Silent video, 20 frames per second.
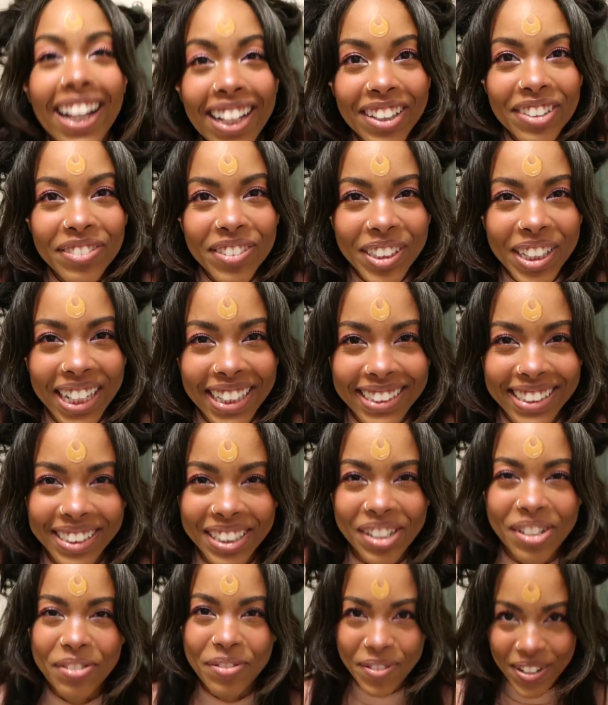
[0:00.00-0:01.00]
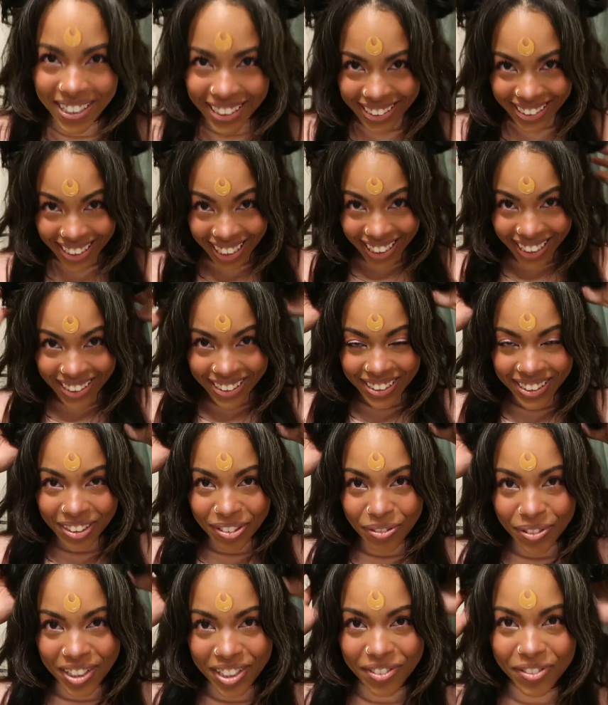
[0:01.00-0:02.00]
I love you guys so much. Thank you
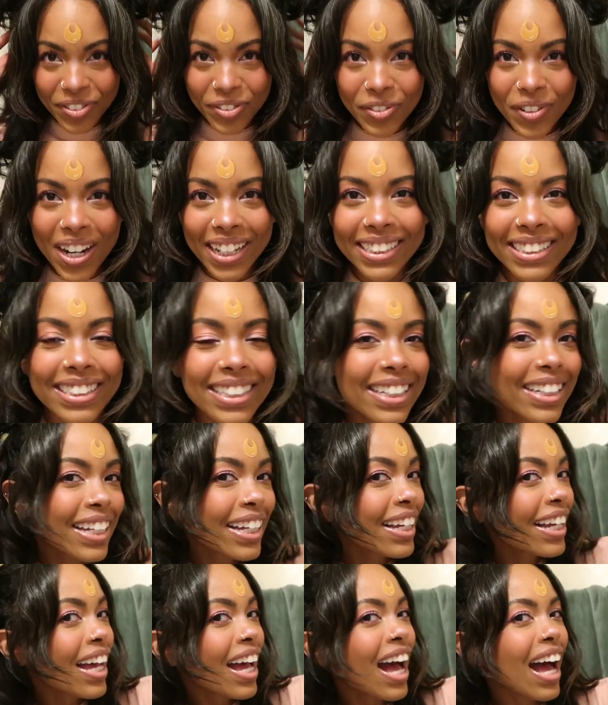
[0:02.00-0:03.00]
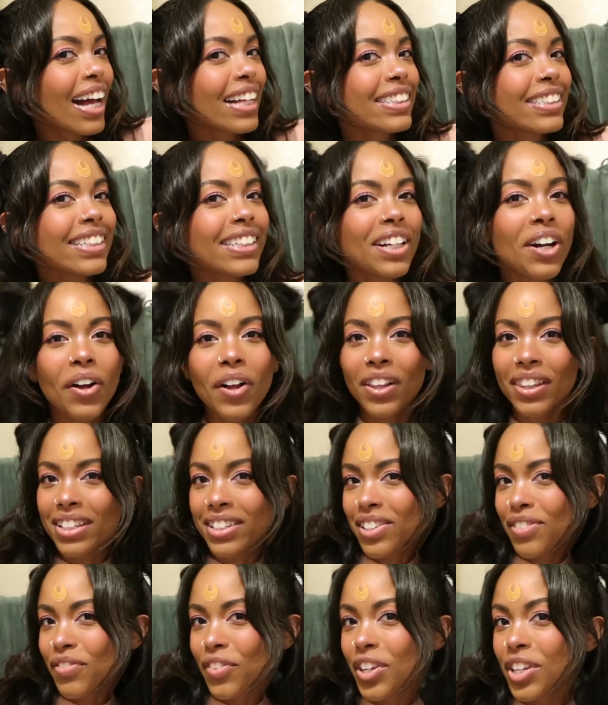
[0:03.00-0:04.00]
so much for watching. I did all
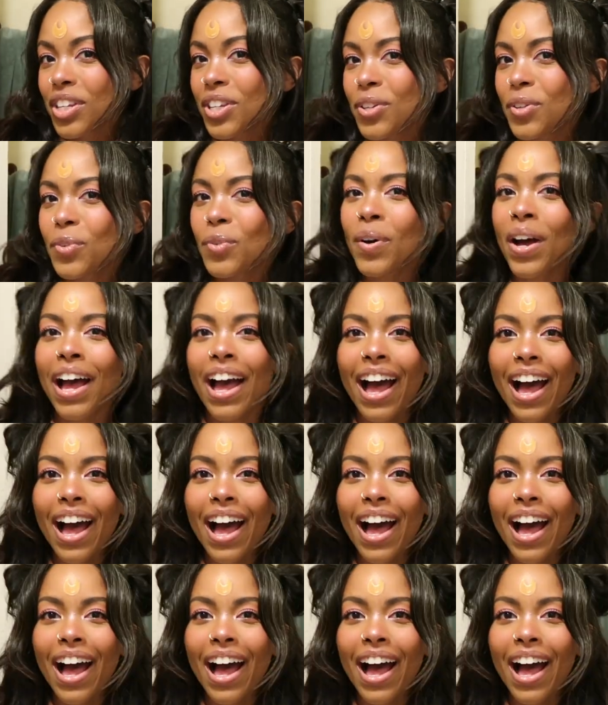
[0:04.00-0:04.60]
this for you.